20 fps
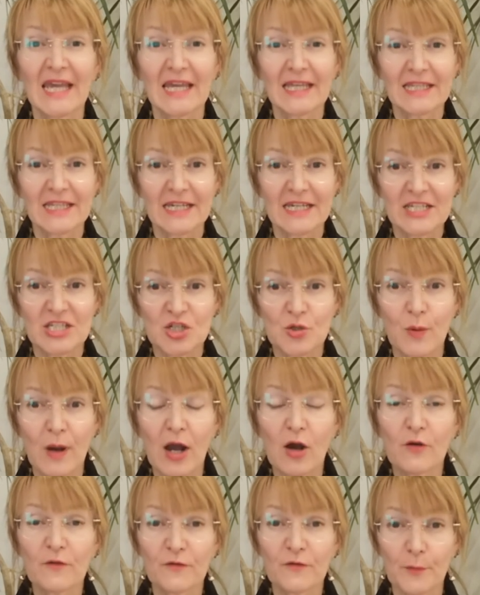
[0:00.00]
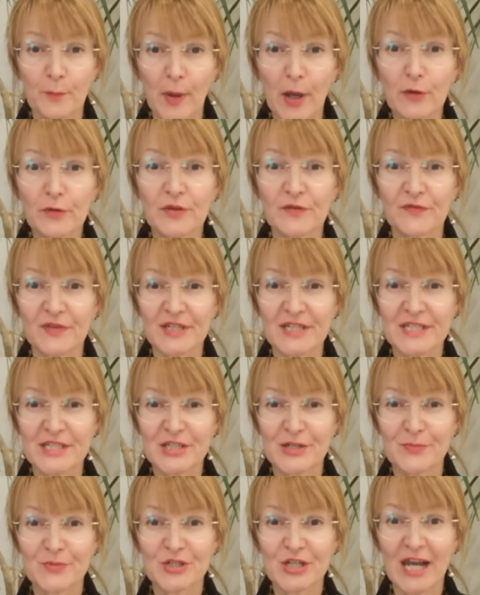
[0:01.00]
In year 12, for both of these
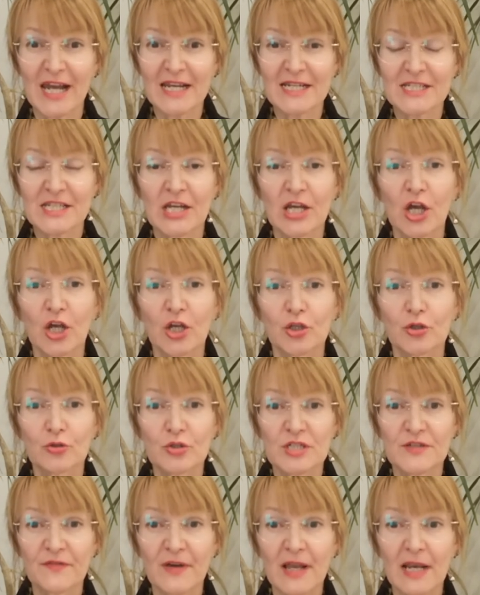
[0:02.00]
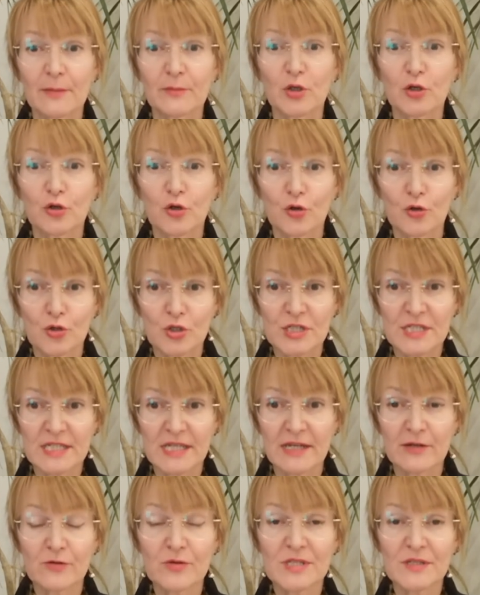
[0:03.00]
subjects, you'll develop your core
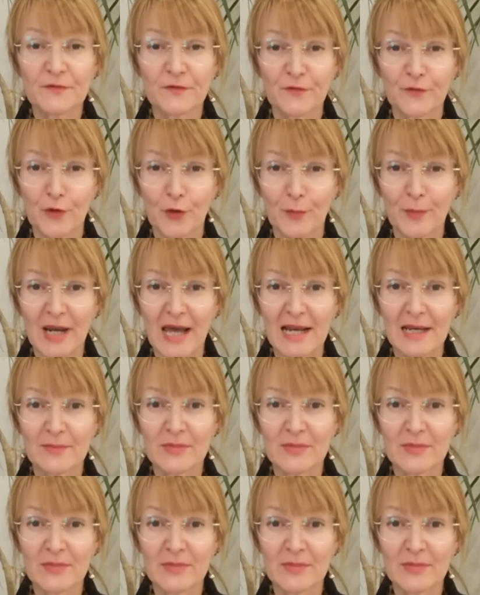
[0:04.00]
skills and formal